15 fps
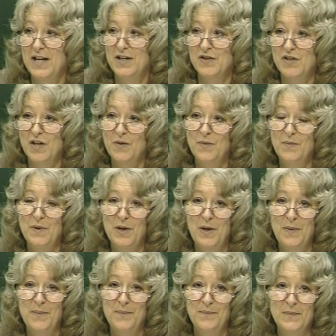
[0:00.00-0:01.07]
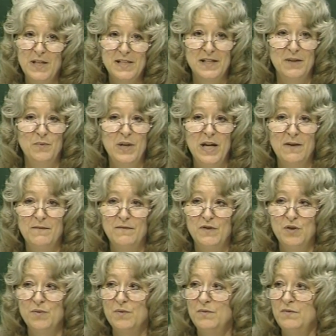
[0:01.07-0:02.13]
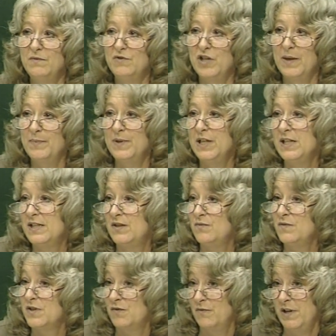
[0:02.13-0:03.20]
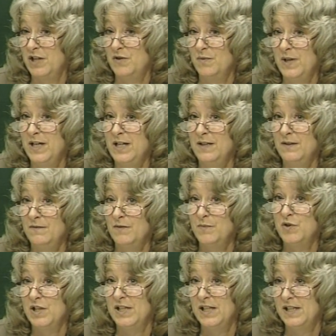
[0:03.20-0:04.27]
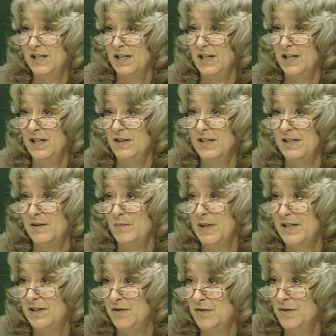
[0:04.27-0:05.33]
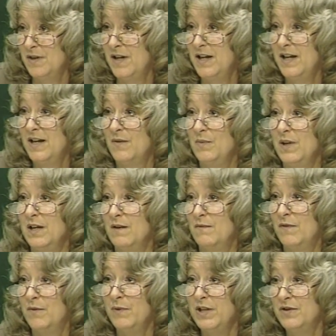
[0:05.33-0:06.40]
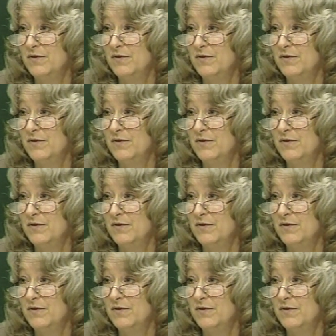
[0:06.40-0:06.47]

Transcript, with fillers: So um, let's see, we have two Japanese students graduating from G C C this semester. We have three